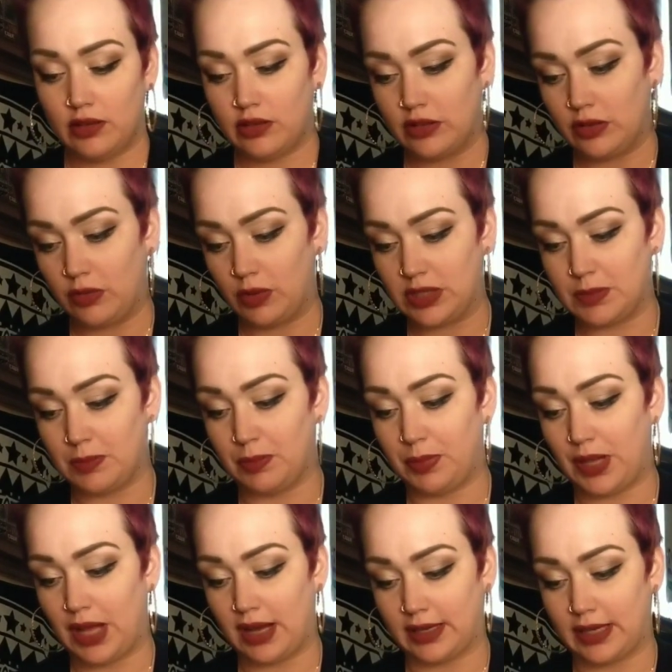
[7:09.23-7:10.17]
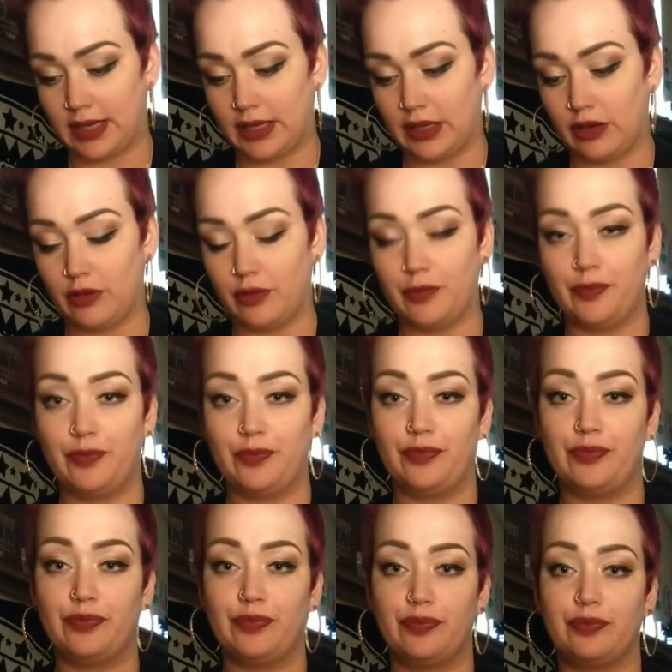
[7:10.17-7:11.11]
So what's blocking you?
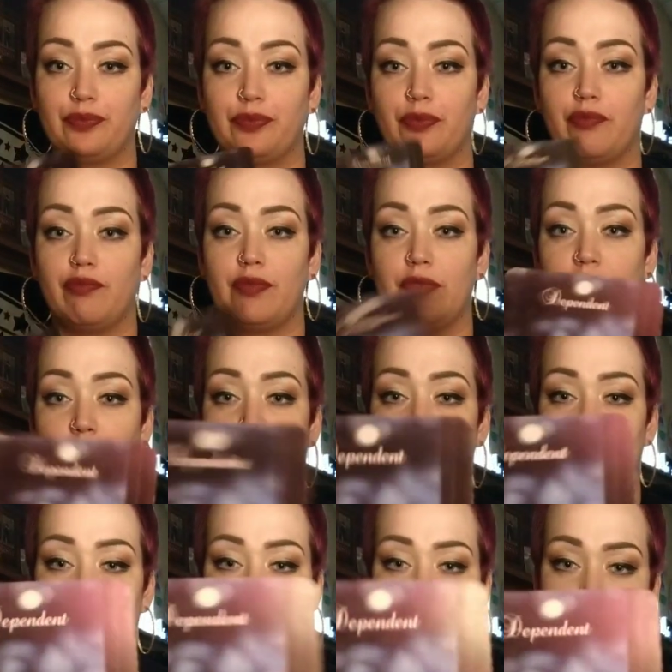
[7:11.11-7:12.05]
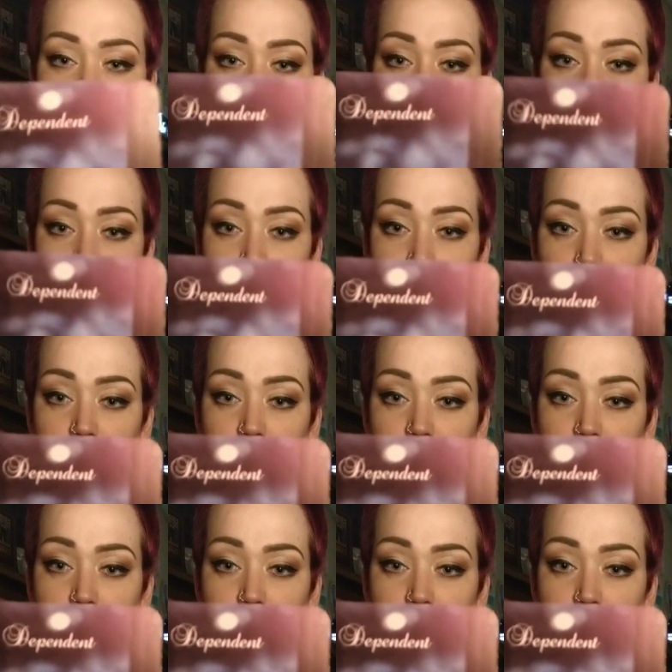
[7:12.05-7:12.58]
Dependency.